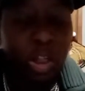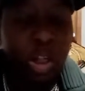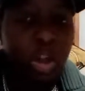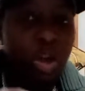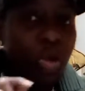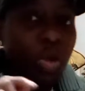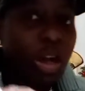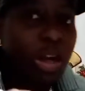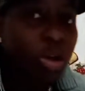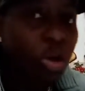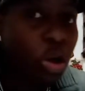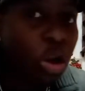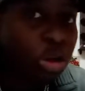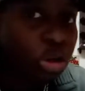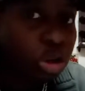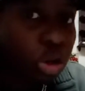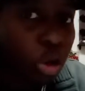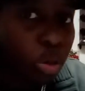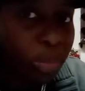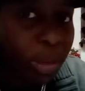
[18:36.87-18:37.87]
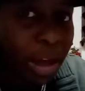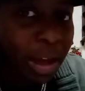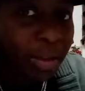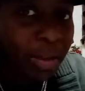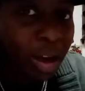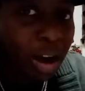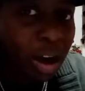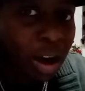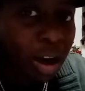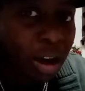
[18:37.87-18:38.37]
You can also make
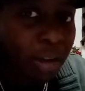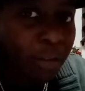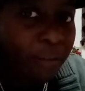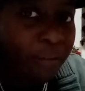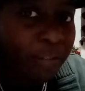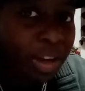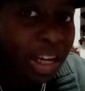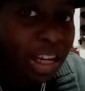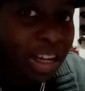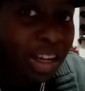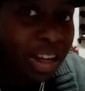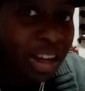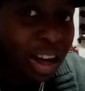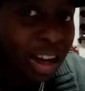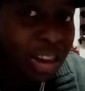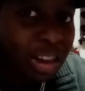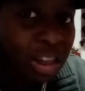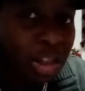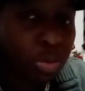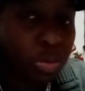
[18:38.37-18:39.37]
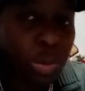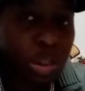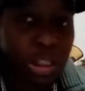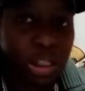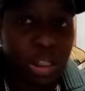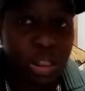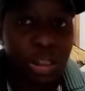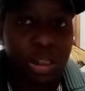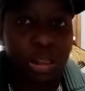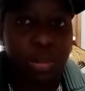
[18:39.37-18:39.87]
vegan cutlets with
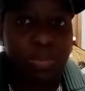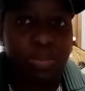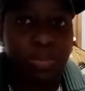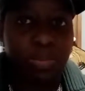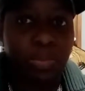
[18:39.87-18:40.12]
this.